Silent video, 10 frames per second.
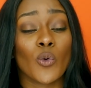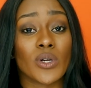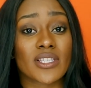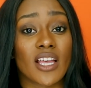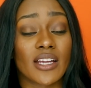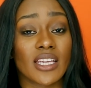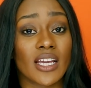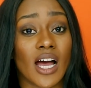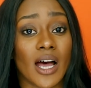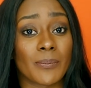was
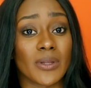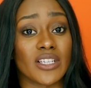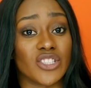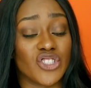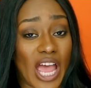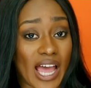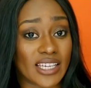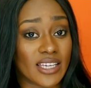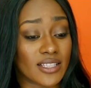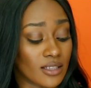cutting up the
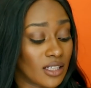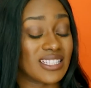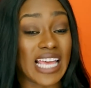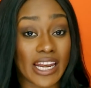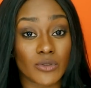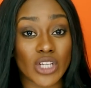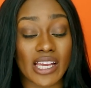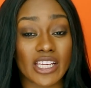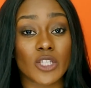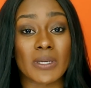jacket, the denim
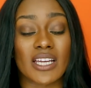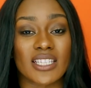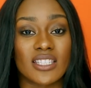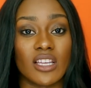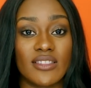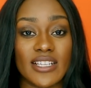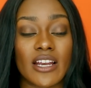jackets, because the